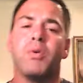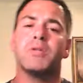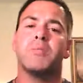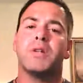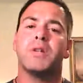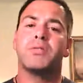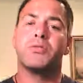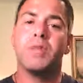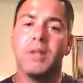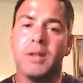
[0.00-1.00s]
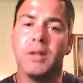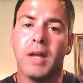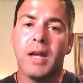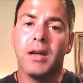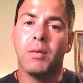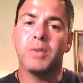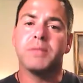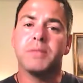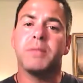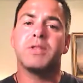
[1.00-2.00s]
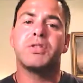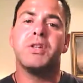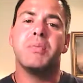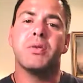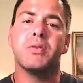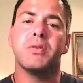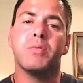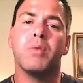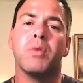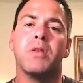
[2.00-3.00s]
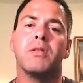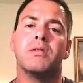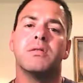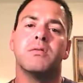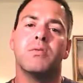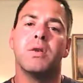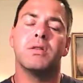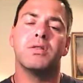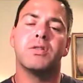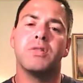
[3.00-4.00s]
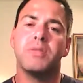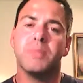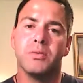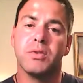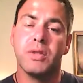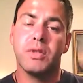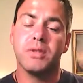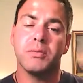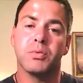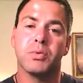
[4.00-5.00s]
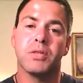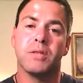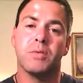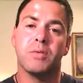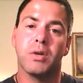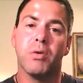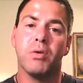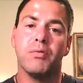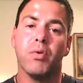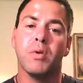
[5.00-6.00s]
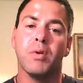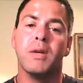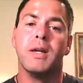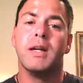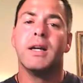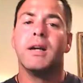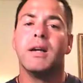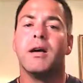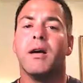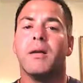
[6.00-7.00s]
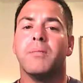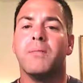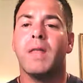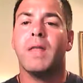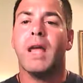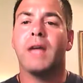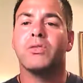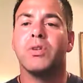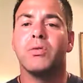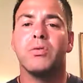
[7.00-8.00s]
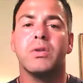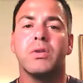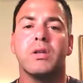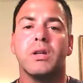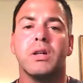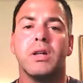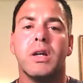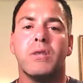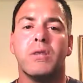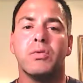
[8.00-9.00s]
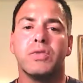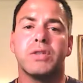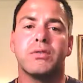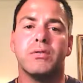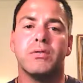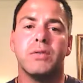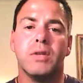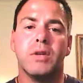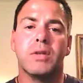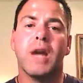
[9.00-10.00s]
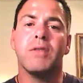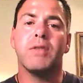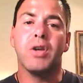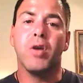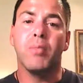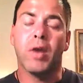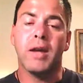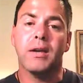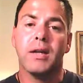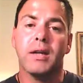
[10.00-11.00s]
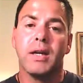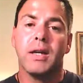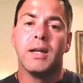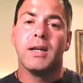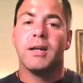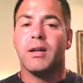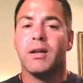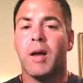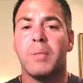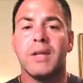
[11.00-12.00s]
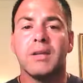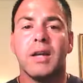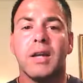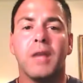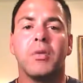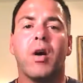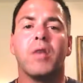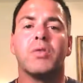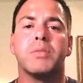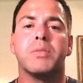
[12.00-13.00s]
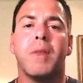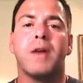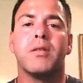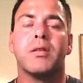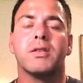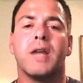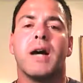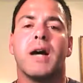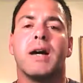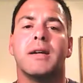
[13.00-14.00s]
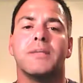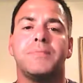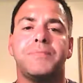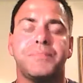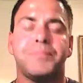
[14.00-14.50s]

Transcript: wasn't much, really in the end, I wasn't much cheaper than what the systems were going for, and so it just it's kind of a no-brainer. I pieced it together with autoresponder on the side and